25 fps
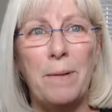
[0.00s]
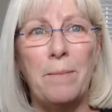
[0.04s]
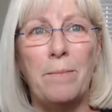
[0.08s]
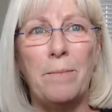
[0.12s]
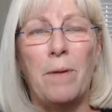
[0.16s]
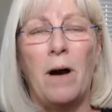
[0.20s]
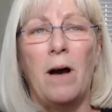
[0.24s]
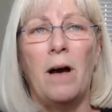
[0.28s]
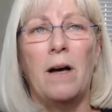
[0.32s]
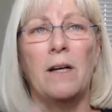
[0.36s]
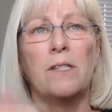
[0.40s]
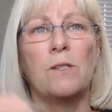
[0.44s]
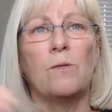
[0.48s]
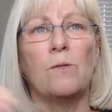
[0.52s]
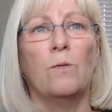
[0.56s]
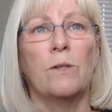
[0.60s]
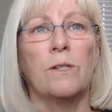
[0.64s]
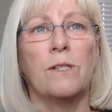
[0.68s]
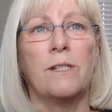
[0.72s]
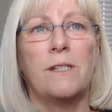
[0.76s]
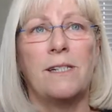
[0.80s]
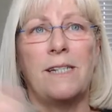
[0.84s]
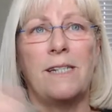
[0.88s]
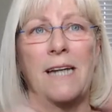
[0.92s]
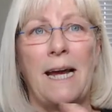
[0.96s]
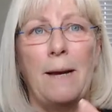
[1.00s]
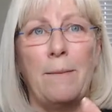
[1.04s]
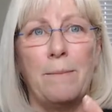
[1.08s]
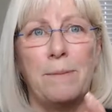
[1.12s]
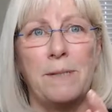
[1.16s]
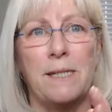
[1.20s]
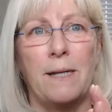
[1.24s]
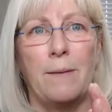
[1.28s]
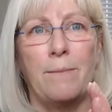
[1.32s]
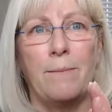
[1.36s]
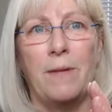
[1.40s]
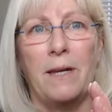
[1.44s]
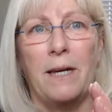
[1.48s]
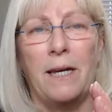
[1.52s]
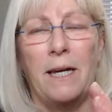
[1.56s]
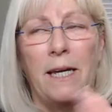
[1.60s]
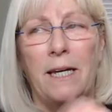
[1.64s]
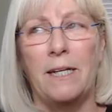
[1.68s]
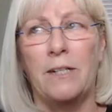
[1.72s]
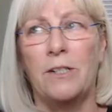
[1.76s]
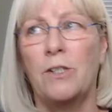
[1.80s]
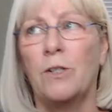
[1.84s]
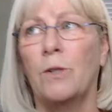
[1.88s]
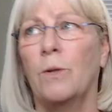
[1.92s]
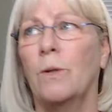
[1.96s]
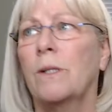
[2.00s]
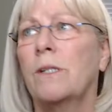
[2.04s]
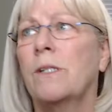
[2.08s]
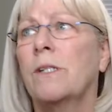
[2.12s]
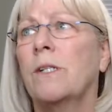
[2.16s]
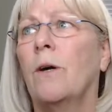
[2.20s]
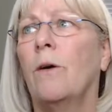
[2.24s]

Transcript: emboss will stamp something into it.